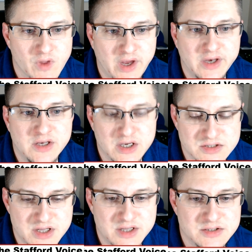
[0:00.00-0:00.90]
It
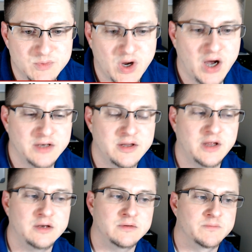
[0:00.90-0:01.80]
does need some
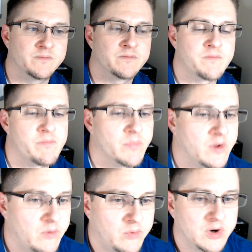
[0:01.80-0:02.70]
content
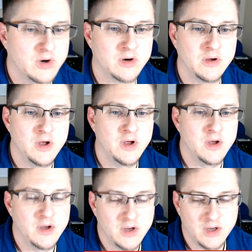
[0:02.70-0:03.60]
where,
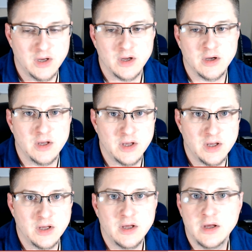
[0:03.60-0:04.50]
you know,
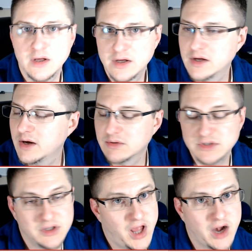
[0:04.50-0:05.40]
it was
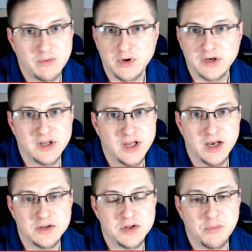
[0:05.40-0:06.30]
a lot of work to get
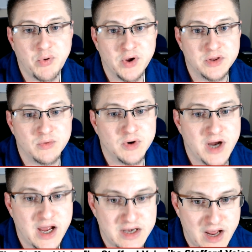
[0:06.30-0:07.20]
it to the point that we're
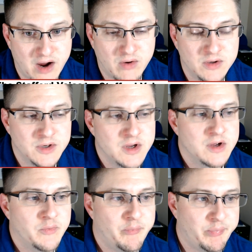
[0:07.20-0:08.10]
at now.
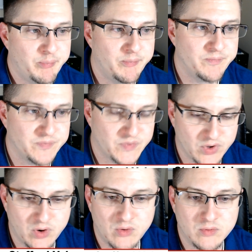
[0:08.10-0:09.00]

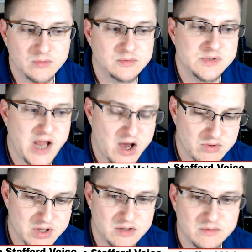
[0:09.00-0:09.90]
So now
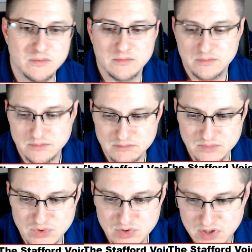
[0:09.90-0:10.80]
that
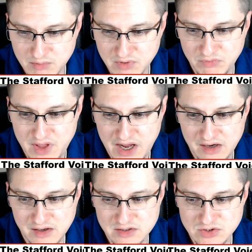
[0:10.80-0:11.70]
some of that
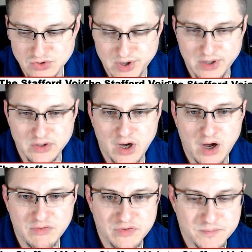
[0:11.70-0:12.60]
has trailed
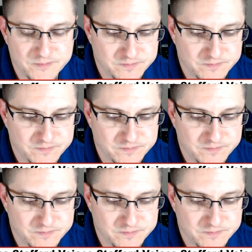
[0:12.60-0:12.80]
off,